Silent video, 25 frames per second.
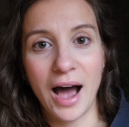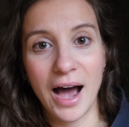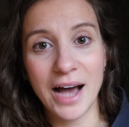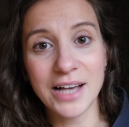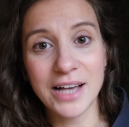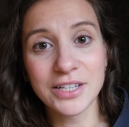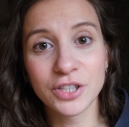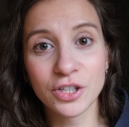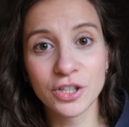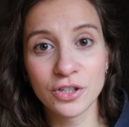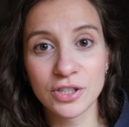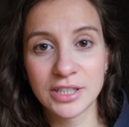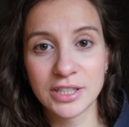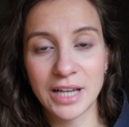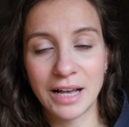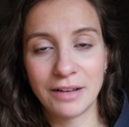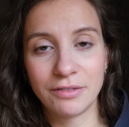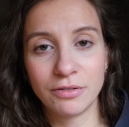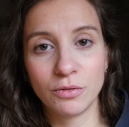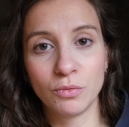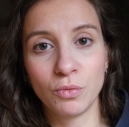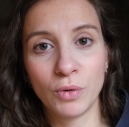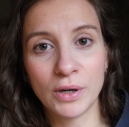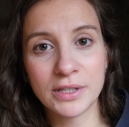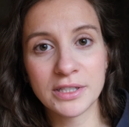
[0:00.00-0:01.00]
Ask
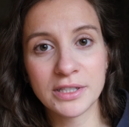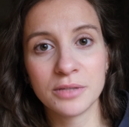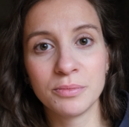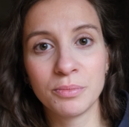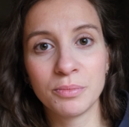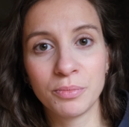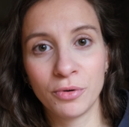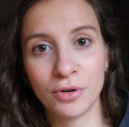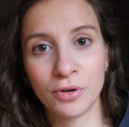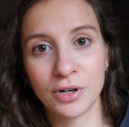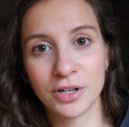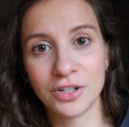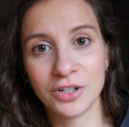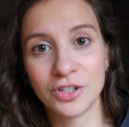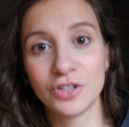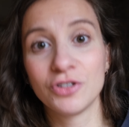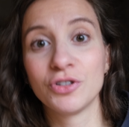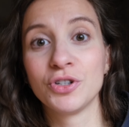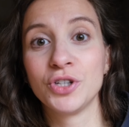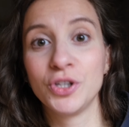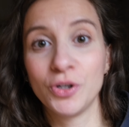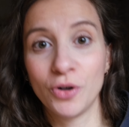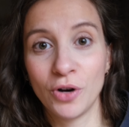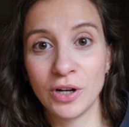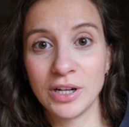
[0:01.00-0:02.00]
yourself what's important
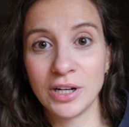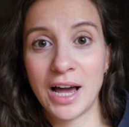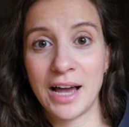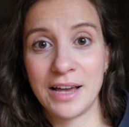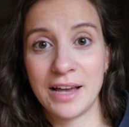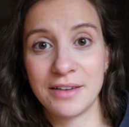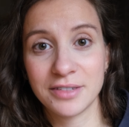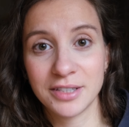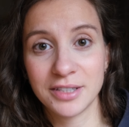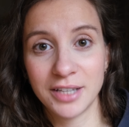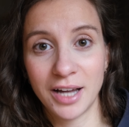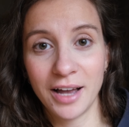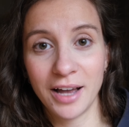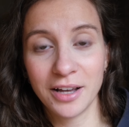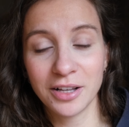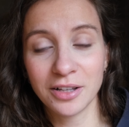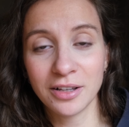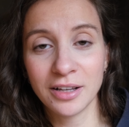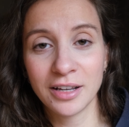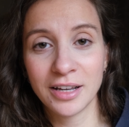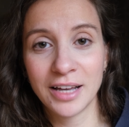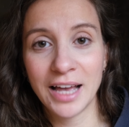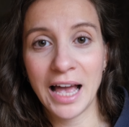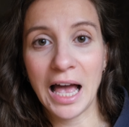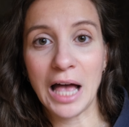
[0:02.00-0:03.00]
to your
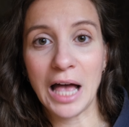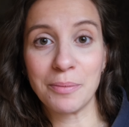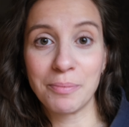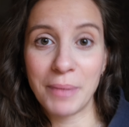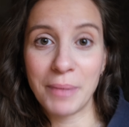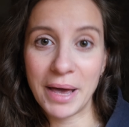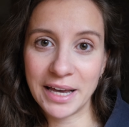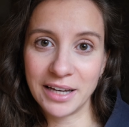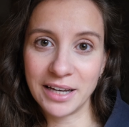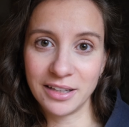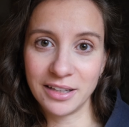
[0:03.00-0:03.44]
lifestyle and make a